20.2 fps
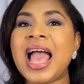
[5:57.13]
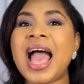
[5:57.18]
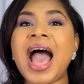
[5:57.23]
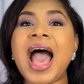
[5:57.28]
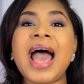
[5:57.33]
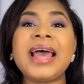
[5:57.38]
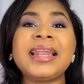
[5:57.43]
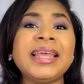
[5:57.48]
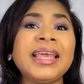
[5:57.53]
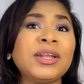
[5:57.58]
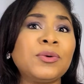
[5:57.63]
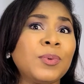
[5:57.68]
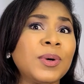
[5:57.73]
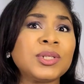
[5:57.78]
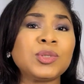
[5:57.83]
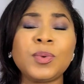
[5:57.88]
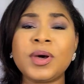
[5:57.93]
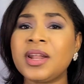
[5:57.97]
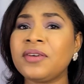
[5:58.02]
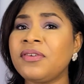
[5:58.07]
and it was
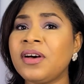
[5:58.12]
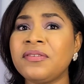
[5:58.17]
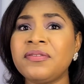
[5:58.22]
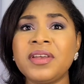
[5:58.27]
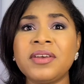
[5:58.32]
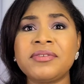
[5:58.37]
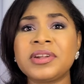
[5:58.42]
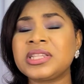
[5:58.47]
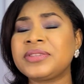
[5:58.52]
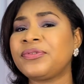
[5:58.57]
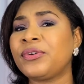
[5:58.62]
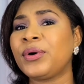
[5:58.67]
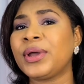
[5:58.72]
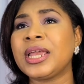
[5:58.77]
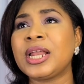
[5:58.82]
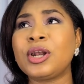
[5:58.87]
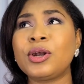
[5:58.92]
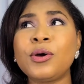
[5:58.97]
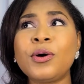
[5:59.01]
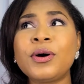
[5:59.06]
one of her favorites for
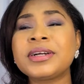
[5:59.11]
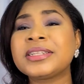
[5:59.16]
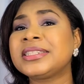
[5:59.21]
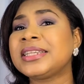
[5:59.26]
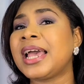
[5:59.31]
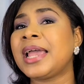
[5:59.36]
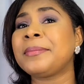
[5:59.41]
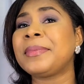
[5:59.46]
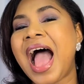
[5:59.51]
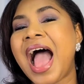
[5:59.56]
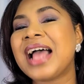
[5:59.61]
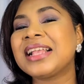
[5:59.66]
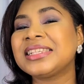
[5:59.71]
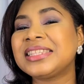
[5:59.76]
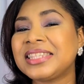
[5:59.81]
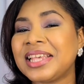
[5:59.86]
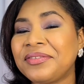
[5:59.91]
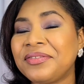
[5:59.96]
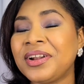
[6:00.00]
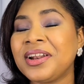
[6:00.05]
a long time. And
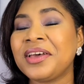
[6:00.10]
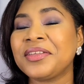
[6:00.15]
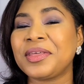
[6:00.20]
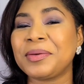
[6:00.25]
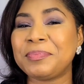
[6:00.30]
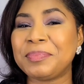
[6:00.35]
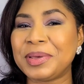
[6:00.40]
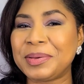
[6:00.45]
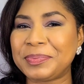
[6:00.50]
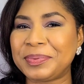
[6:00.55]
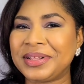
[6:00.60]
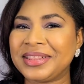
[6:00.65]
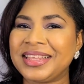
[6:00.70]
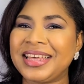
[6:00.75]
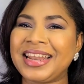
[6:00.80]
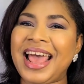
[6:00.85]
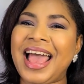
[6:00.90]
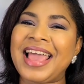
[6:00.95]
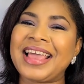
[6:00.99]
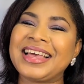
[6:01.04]
several other people
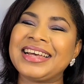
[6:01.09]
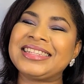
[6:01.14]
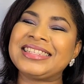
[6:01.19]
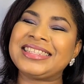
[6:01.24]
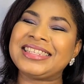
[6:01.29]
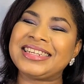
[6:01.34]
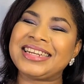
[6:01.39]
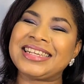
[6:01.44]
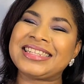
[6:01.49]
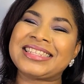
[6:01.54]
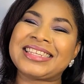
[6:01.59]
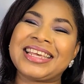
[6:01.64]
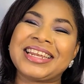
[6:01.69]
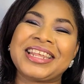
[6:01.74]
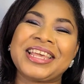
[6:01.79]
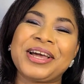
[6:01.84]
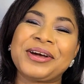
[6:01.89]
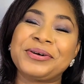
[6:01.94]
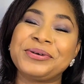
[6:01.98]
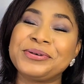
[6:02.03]
that I consider
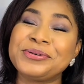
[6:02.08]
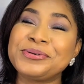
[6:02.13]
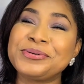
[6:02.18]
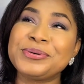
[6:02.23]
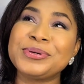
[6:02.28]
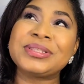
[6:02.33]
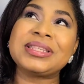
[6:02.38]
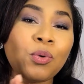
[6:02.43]
skincare gurus